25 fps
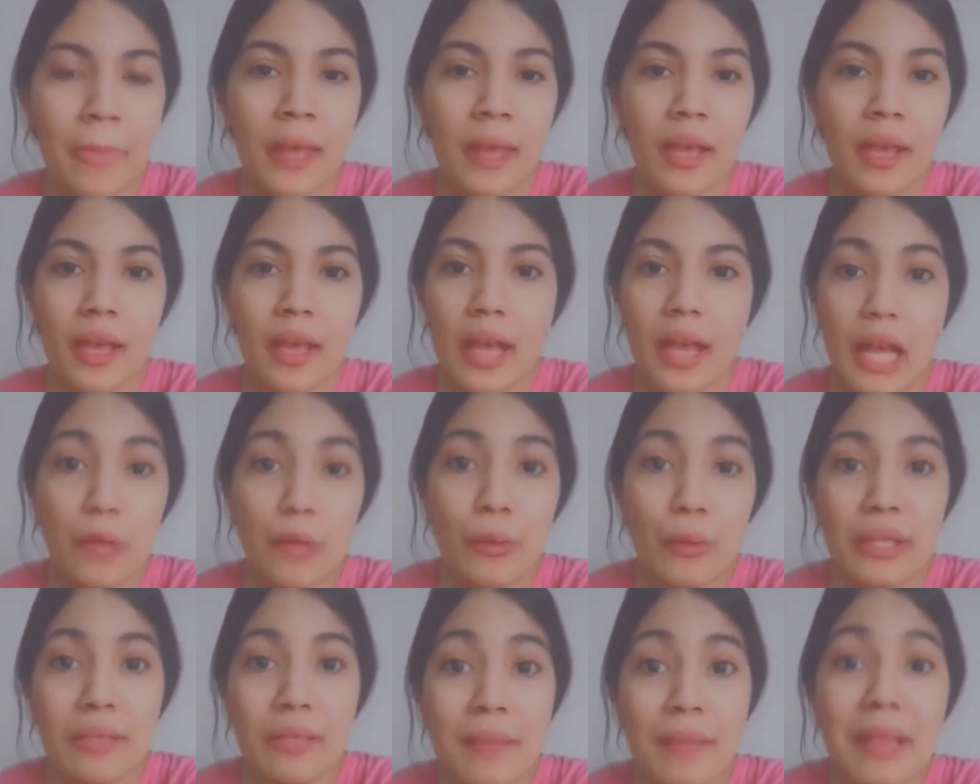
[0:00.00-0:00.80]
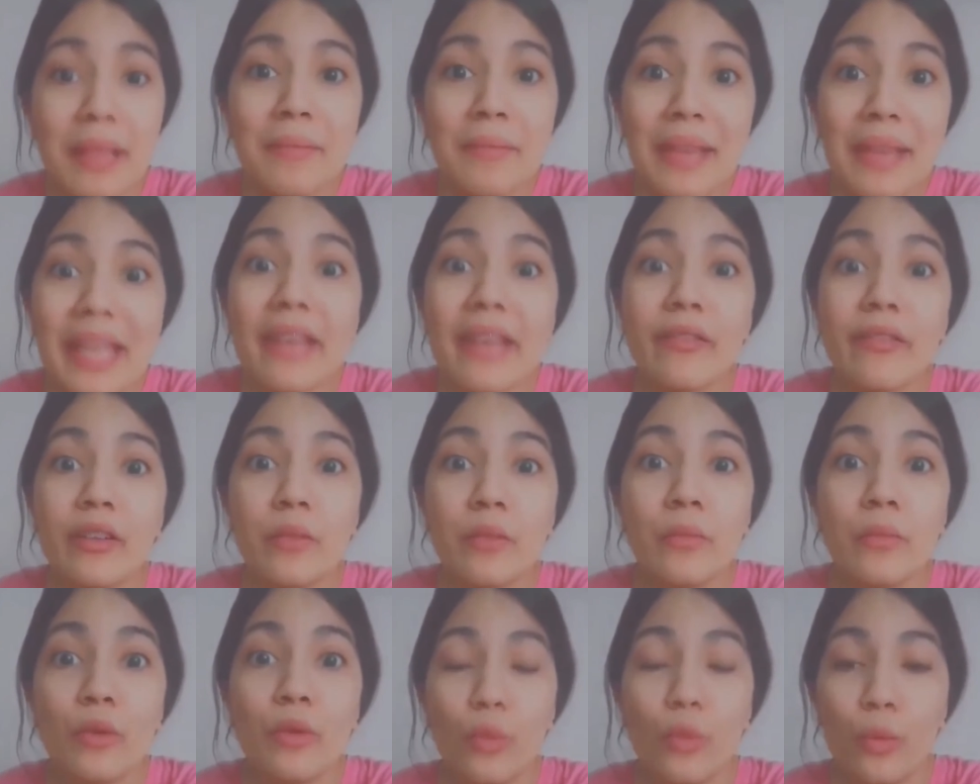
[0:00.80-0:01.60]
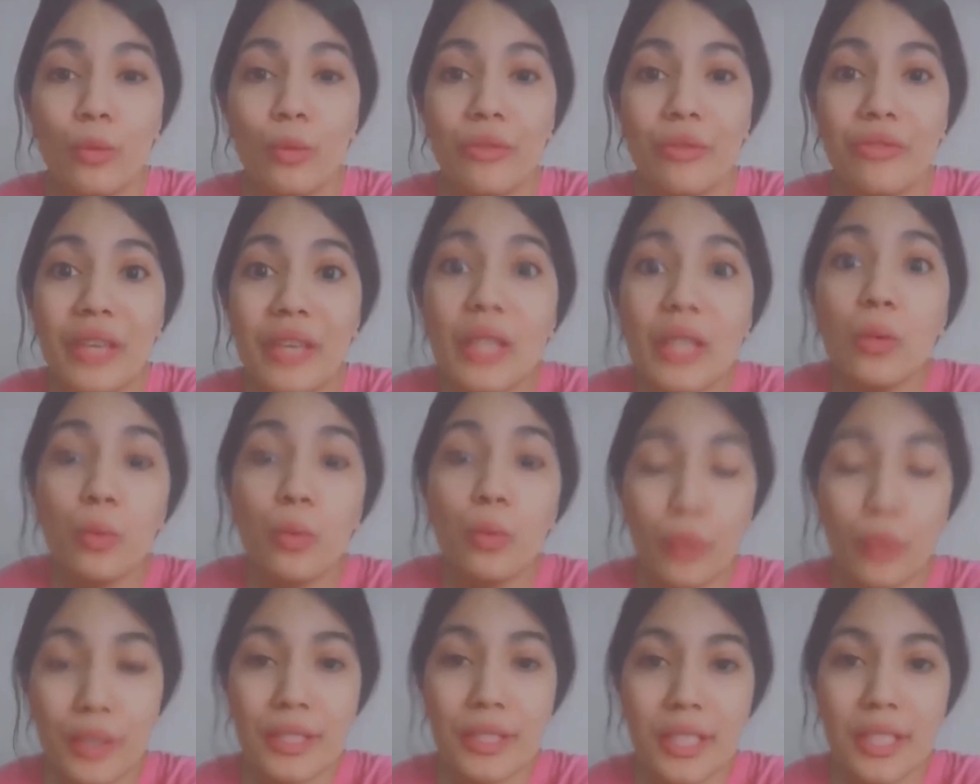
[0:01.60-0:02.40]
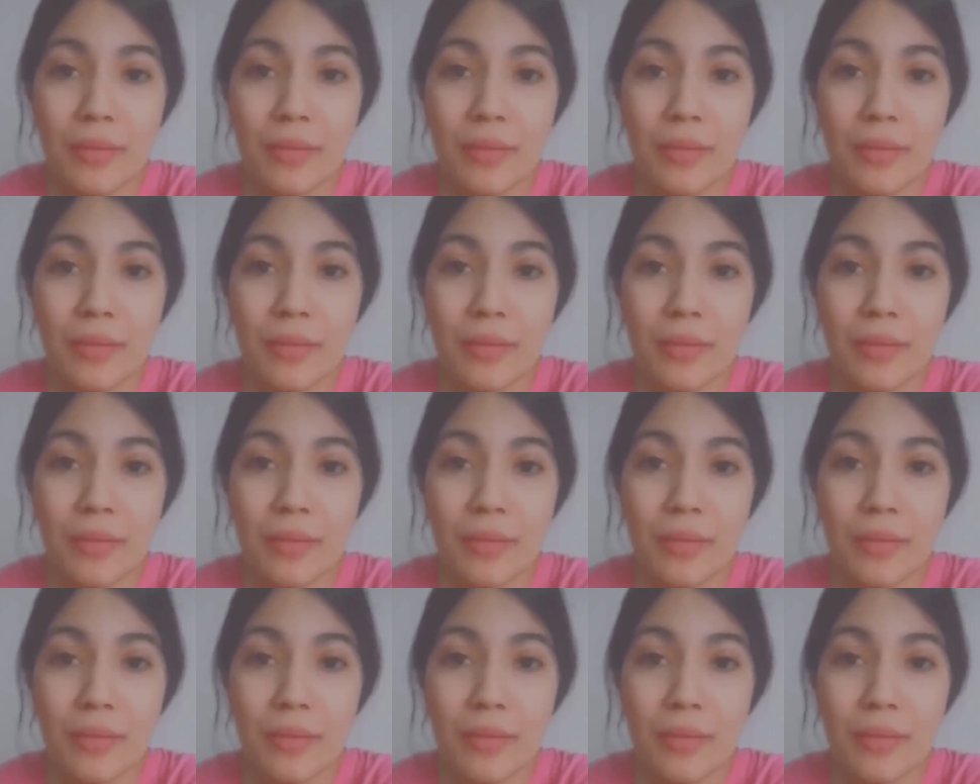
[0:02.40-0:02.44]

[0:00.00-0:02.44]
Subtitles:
And what made me even feel worse